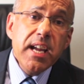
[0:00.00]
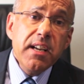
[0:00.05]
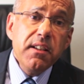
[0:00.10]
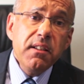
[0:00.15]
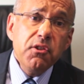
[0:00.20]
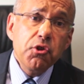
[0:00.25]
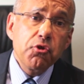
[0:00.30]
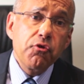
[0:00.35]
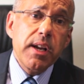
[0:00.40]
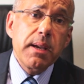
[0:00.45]

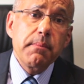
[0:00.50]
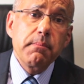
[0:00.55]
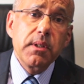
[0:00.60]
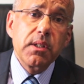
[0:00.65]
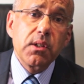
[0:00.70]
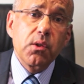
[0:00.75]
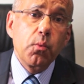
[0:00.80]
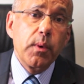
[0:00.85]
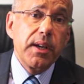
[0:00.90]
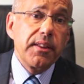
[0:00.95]
then
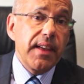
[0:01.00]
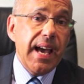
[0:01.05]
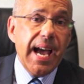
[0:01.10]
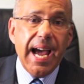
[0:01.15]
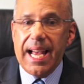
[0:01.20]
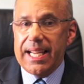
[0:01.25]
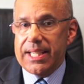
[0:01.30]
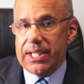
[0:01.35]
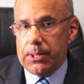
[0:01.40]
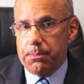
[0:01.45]
treatment
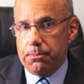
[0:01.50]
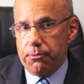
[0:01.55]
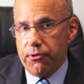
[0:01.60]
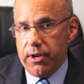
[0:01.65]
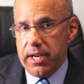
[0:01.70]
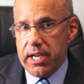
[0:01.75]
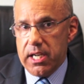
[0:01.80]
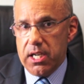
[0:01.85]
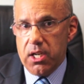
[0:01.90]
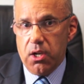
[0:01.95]
with
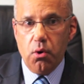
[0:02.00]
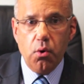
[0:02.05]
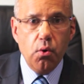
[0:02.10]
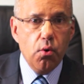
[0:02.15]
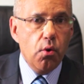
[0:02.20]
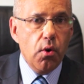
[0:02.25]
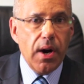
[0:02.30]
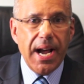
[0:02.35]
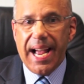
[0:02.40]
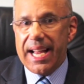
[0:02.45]
aspirin
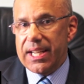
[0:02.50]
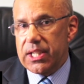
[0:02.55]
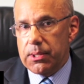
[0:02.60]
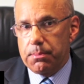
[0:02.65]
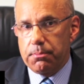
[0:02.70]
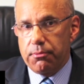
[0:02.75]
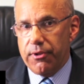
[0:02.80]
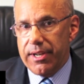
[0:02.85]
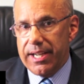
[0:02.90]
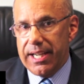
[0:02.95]
or
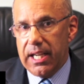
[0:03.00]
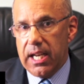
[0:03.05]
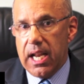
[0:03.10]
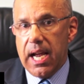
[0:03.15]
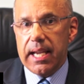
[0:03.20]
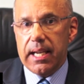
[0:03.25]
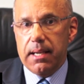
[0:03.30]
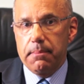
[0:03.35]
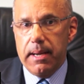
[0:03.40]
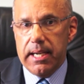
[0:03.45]
aspirin
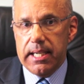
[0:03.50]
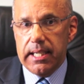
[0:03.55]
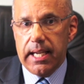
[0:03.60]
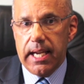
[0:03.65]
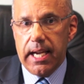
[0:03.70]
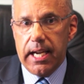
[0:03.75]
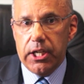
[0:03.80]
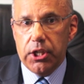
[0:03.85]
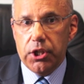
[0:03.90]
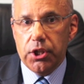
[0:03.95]
like
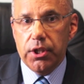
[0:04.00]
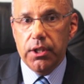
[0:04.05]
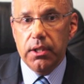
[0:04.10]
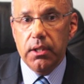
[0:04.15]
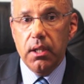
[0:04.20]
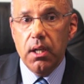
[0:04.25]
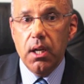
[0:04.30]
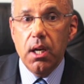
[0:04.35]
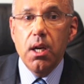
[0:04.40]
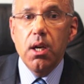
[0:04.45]

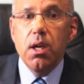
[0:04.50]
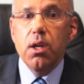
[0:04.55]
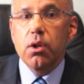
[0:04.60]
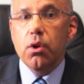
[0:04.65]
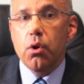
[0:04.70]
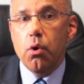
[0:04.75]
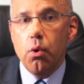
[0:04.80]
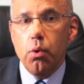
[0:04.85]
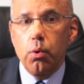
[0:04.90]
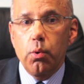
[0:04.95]
medication
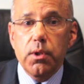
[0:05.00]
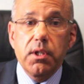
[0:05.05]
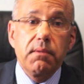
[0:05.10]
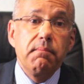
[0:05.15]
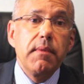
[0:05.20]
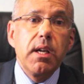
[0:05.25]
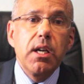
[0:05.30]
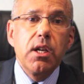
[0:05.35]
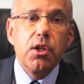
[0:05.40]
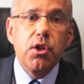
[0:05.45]

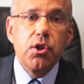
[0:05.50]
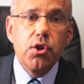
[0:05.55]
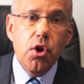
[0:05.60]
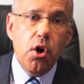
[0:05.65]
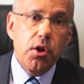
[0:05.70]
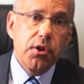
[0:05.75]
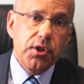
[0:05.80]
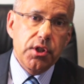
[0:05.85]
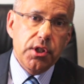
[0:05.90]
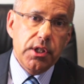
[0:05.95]
called
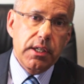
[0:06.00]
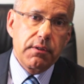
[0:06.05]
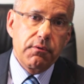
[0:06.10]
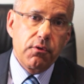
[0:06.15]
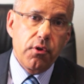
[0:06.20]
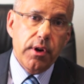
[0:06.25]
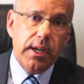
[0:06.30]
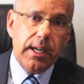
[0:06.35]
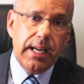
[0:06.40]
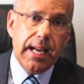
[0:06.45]

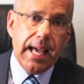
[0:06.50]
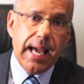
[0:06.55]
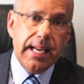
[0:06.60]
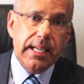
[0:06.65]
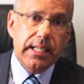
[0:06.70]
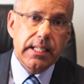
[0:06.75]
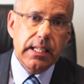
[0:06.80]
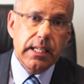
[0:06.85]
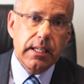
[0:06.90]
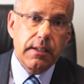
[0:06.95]
nonsteroidal
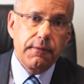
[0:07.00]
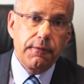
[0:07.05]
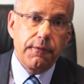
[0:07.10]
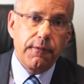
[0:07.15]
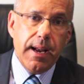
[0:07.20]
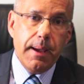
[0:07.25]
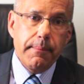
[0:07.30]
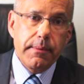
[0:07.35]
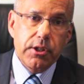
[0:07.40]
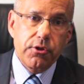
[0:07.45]
anti
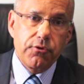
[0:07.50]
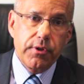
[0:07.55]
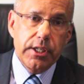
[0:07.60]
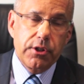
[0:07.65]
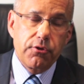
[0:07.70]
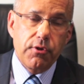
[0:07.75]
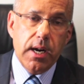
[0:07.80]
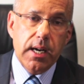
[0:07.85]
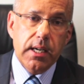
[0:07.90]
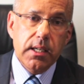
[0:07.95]

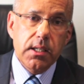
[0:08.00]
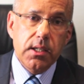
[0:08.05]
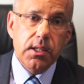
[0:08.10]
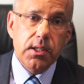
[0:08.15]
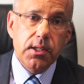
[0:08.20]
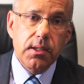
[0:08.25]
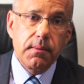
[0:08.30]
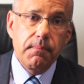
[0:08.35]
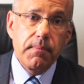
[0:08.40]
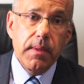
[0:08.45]
inflammatory
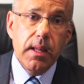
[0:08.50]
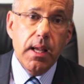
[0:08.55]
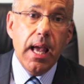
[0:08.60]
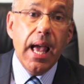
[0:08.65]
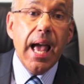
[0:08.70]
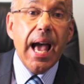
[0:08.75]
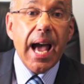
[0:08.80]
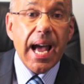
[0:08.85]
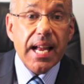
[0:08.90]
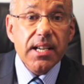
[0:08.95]
drugs
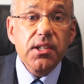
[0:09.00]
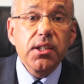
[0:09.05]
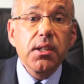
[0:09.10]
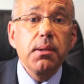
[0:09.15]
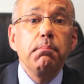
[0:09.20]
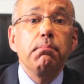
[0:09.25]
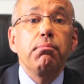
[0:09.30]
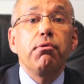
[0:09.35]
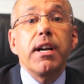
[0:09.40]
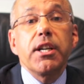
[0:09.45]

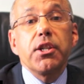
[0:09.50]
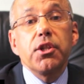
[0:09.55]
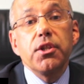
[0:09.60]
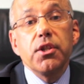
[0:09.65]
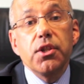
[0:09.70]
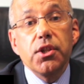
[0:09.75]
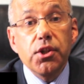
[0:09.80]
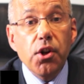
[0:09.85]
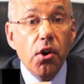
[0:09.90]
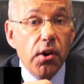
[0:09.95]
and
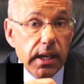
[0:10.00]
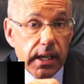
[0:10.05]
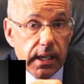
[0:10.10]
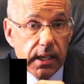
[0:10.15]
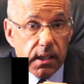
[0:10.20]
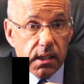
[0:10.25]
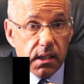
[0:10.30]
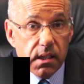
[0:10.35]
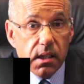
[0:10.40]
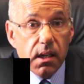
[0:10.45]
compression
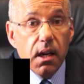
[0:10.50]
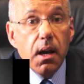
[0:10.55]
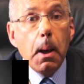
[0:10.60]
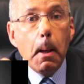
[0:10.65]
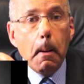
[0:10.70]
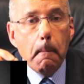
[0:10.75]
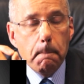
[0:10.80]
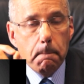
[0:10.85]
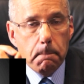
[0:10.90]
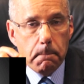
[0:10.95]
stockings
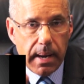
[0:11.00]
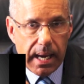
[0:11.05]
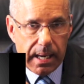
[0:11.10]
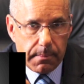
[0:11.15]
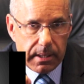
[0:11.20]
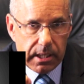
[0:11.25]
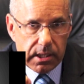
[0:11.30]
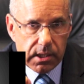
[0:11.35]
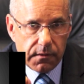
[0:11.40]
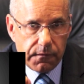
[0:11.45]

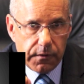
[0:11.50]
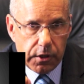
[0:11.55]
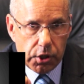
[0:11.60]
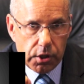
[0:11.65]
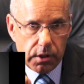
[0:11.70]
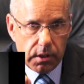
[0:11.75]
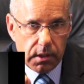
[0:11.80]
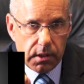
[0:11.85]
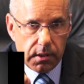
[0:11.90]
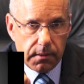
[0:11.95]
may be
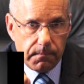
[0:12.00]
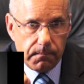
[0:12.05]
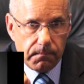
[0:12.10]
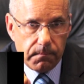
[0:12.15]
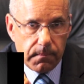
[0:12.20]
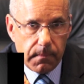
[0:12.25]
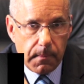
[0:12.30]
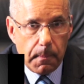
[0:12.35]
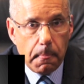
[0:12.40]
sufficient.